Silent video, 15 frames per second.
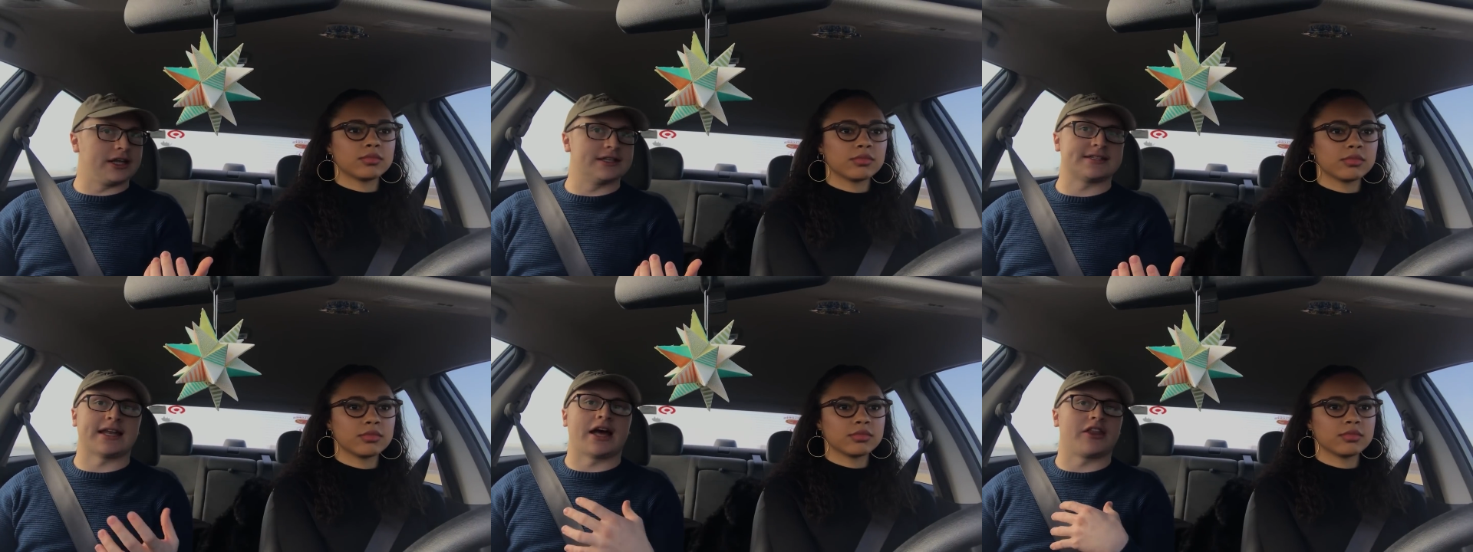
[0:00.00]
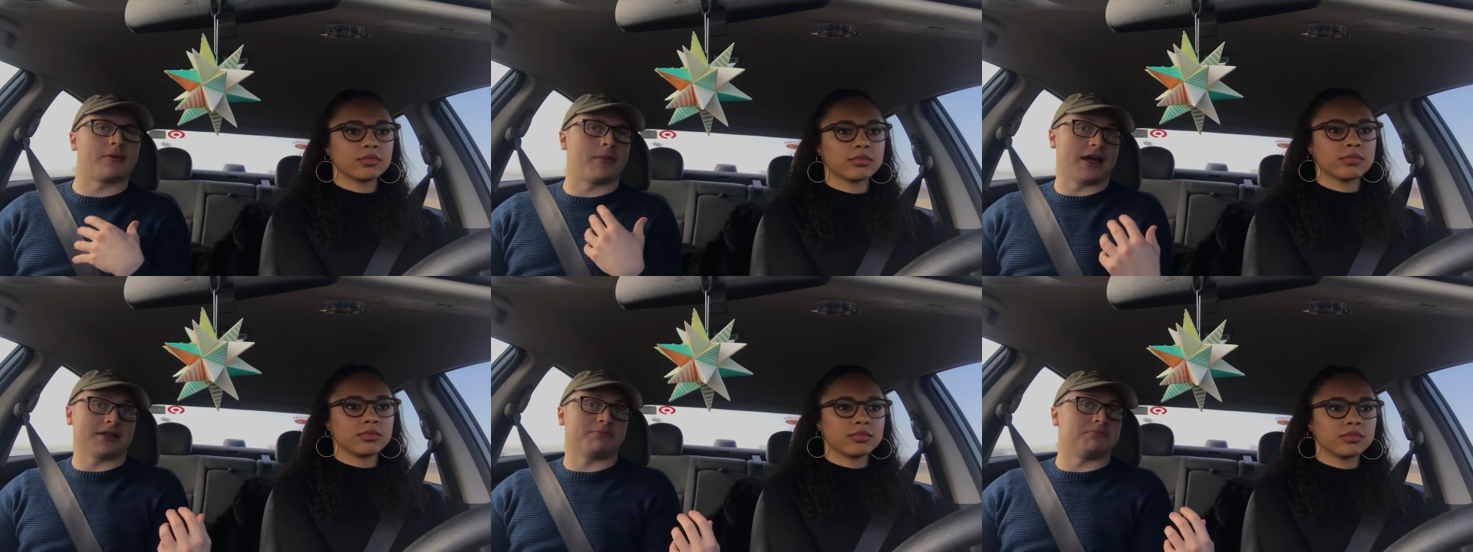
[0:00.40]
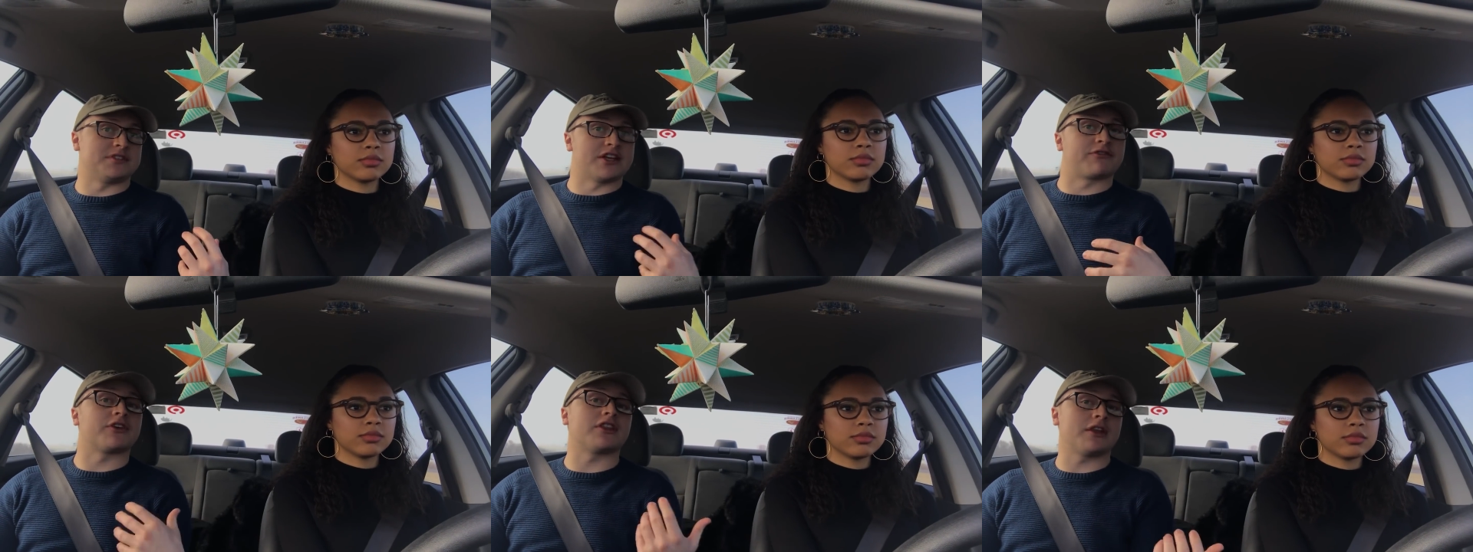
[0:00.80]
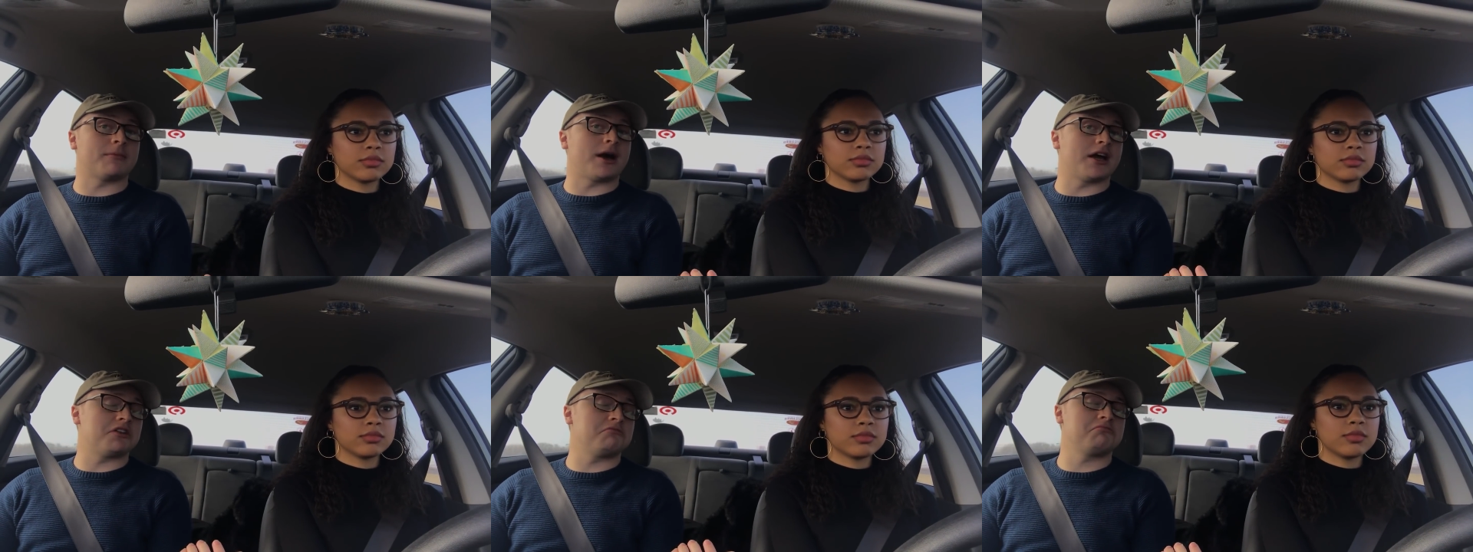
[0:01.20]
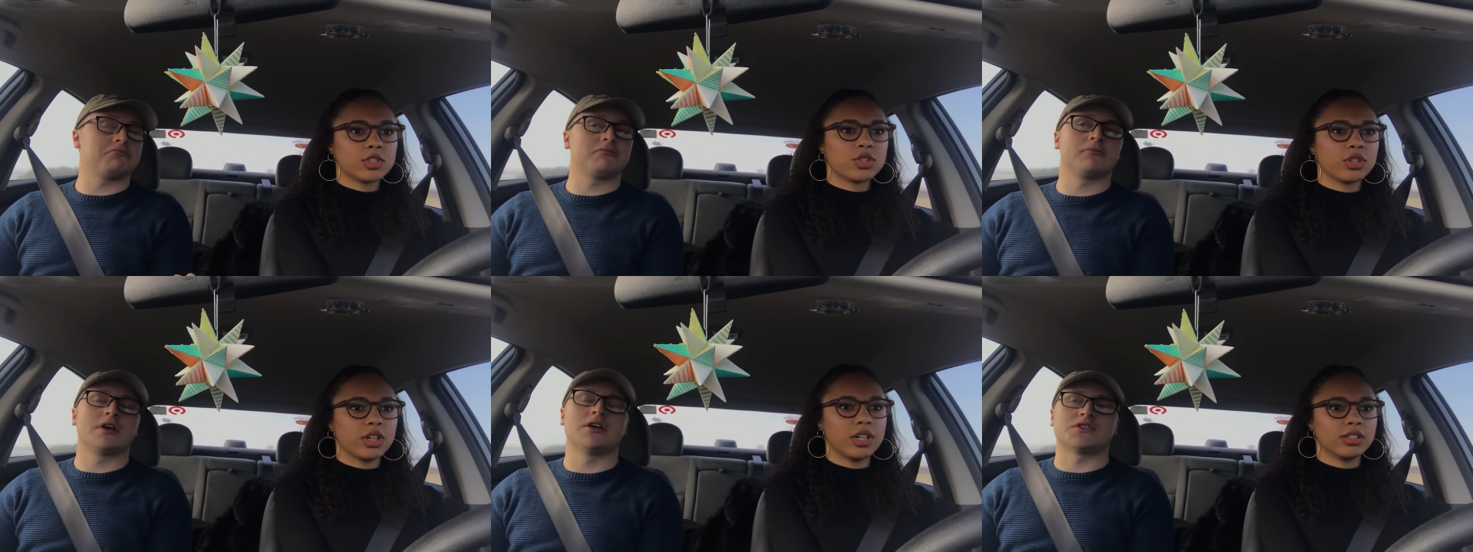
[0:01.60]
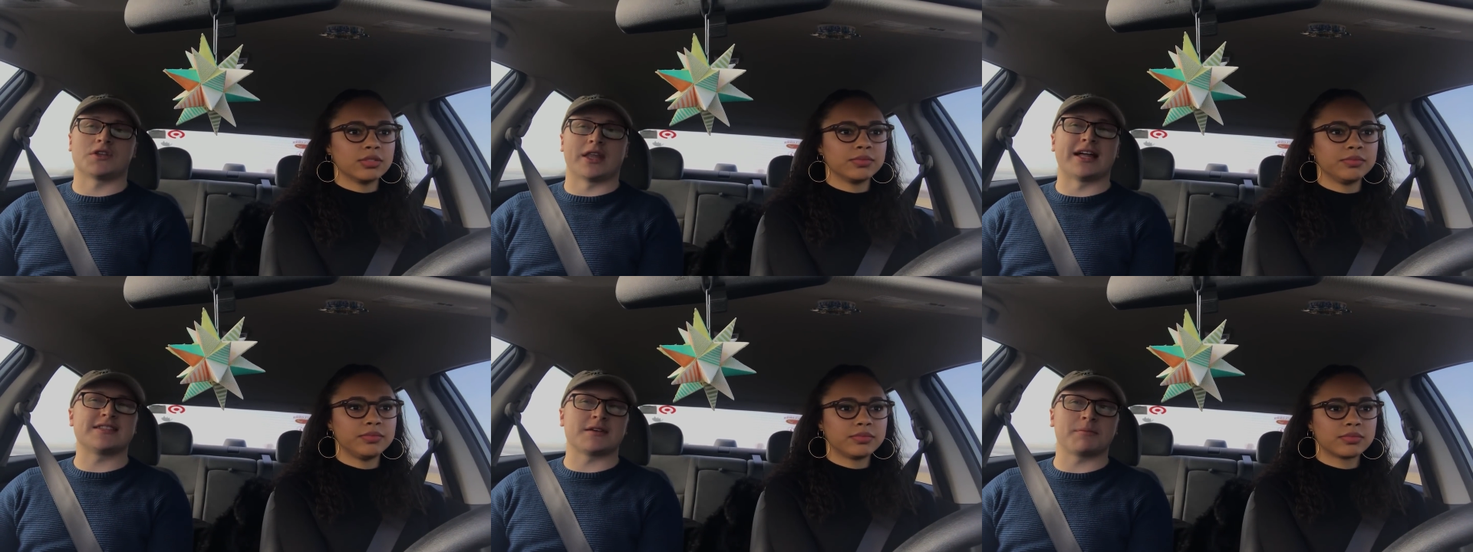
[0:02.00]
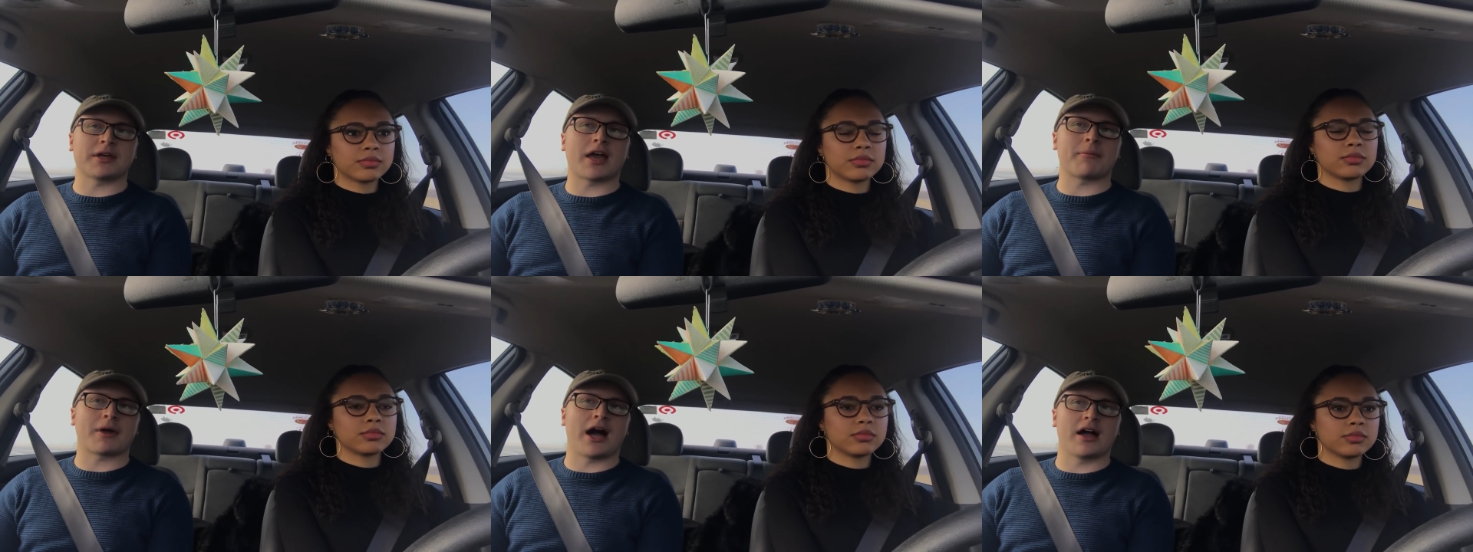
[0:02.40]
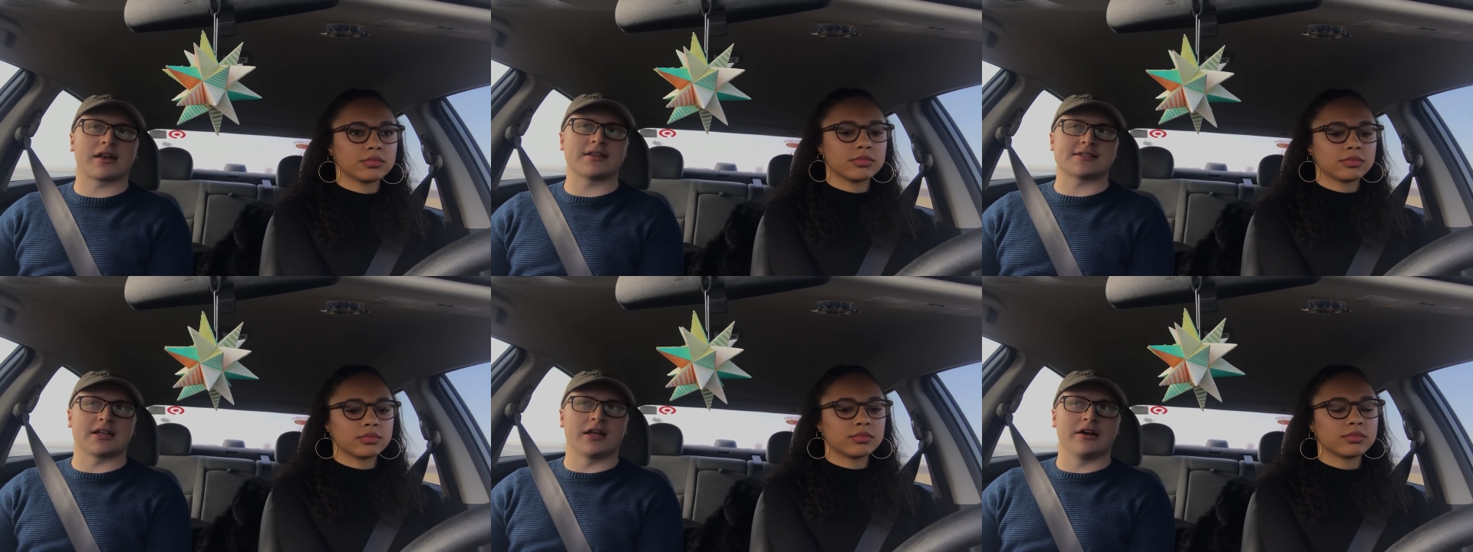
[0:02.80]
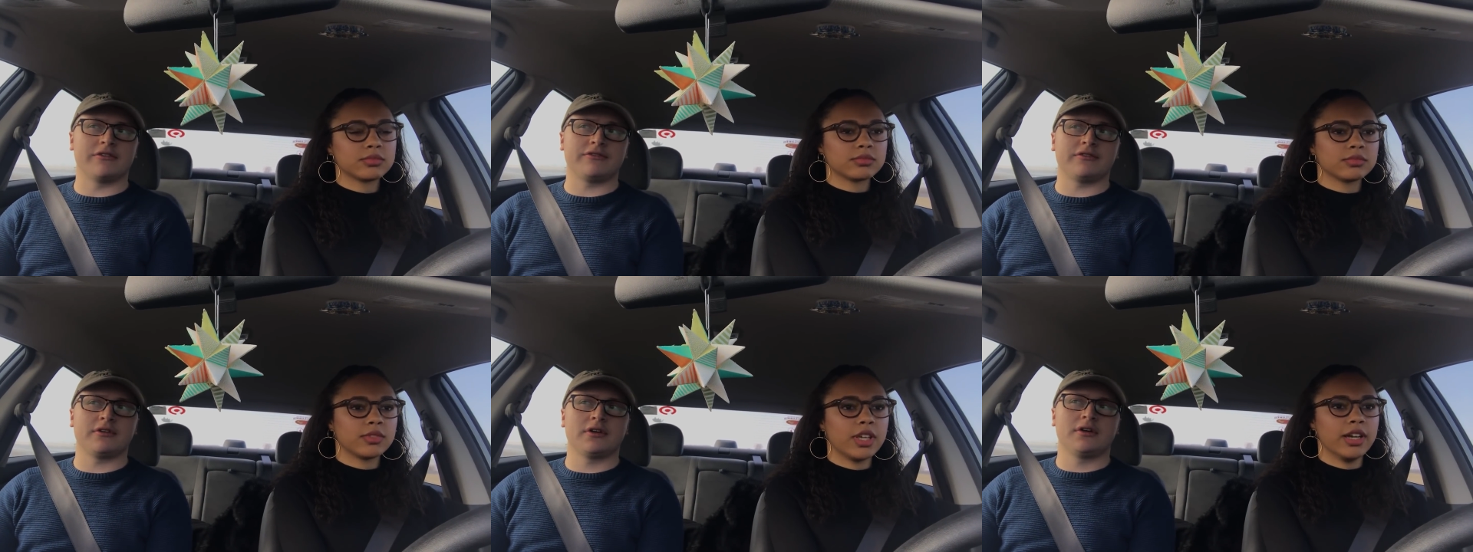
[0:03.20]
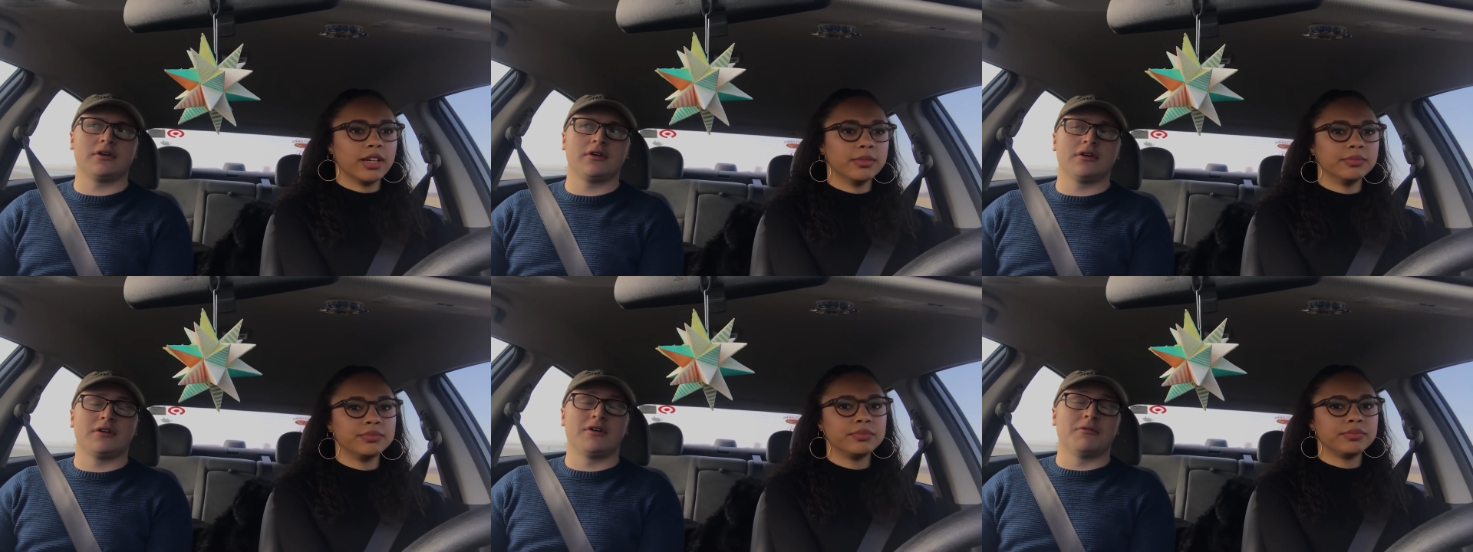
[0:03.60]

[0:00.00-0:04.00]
Speaker 1: her needs and how they might differ than mine. Sure. So that's something I'm cognizant of.